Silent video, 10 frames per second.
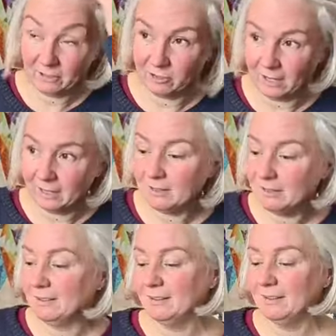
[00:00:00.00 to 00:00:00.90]
day,
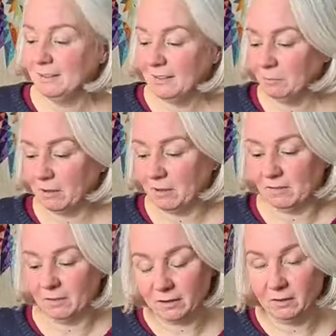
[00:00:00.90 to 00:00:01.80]

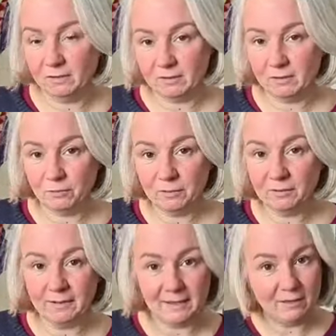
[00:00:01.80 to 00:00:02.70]
because the colours are
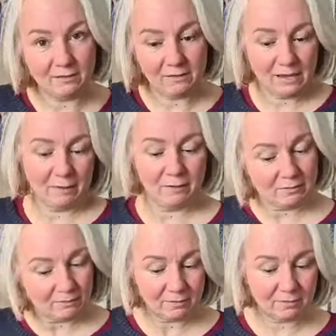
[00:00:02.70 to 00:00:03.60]
different, and then you see how it
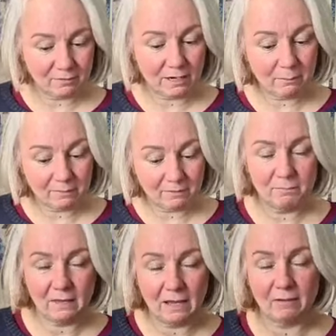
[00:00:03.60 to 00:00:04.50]
develops.
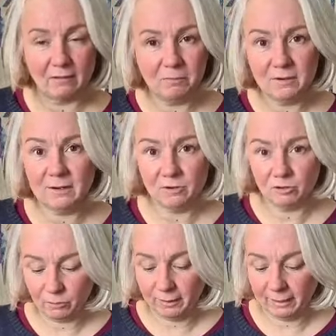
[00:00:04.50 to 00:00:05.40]
Yeah, so I'm really
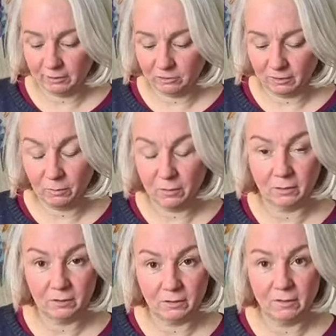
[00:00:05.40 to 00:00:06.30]
enjoying actually
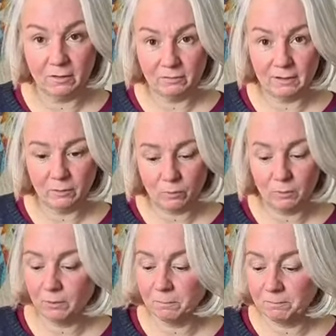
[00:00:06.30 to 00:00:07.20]
working on this flannel quilt.